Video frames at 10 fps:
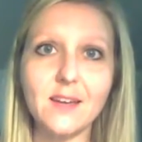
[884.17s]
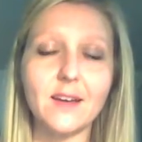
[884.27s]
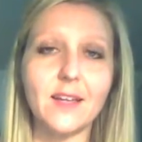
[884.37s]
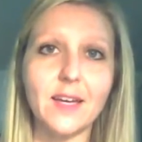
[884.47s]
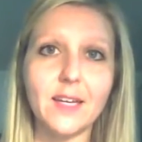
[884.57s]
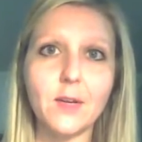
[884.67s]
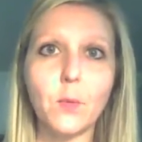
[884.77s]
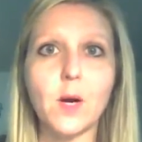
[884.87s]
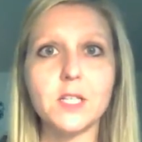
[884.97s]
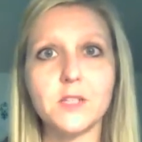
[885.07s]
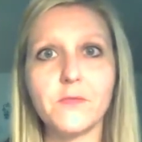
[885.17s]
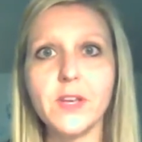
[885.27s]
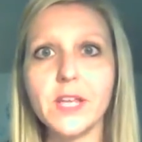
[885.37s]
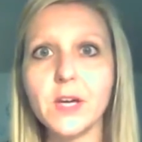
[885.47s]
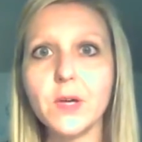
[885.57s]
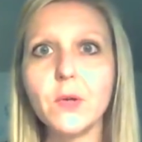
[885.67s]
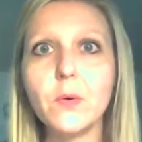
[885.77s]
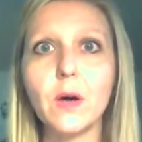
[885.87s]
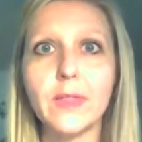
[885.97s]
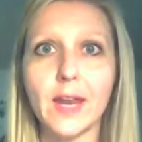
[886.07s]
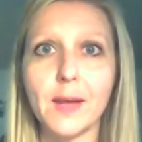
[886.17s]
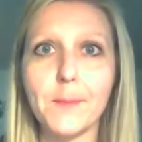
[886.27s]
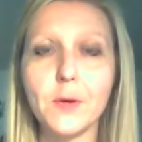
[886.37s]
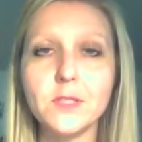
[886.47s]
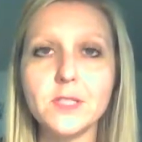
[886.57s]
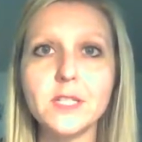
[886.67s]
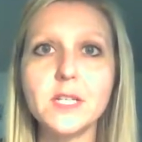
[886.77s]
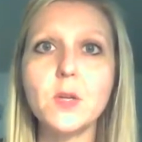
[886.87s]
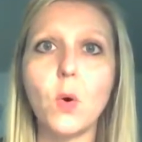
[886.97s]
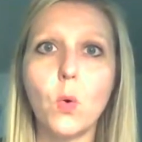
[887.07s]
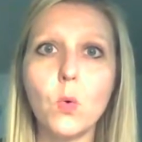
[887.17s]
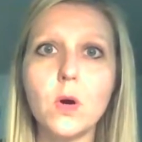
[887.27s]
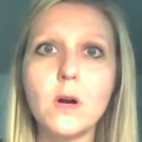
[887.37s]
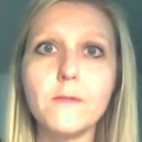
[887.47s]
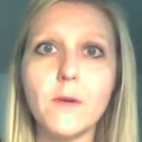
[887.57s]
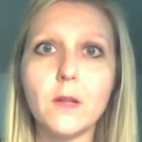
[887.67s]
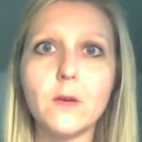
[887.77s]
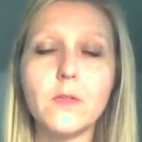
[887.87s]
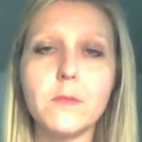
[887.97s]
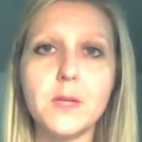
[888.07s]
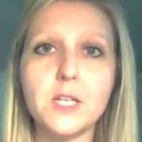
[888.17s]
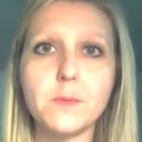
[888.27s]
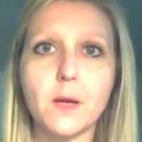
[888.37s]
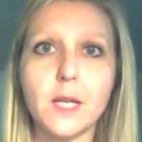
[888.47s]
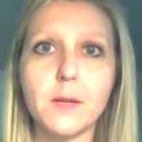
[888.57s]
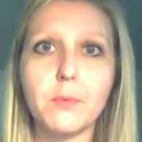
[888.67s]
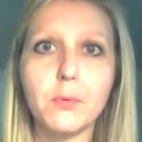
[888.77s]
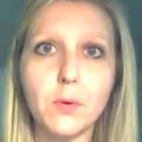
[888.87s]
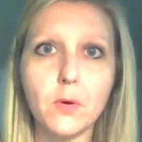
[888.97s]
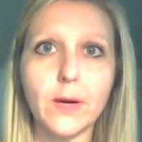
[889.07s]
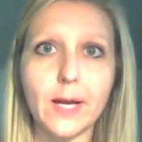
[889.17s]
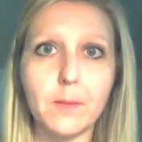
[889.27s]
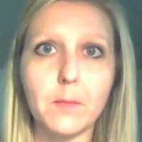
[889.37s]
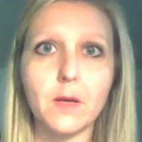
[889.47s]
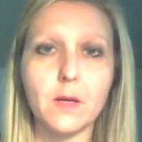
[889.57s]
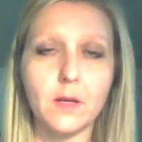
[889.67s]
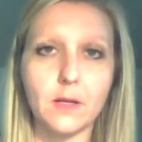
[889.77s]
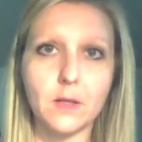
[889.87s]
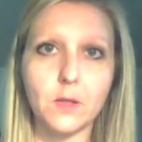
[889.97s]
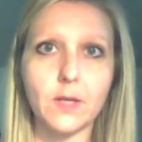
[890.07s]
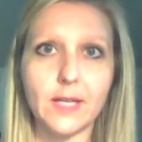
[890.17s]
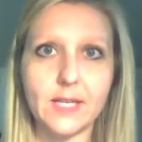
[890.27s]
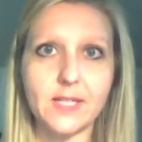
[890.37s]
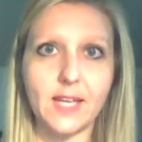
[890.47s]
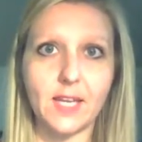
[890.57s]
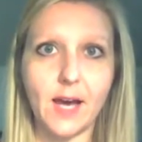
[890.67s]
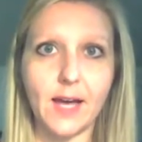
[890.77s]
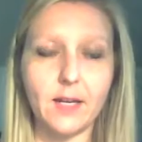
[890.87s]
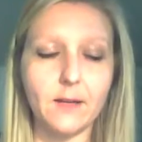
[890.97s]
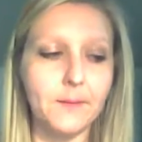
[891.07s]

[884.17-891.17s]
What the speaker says: Again, watch the video that I posted or follow the Beachbody program caloric intake guide.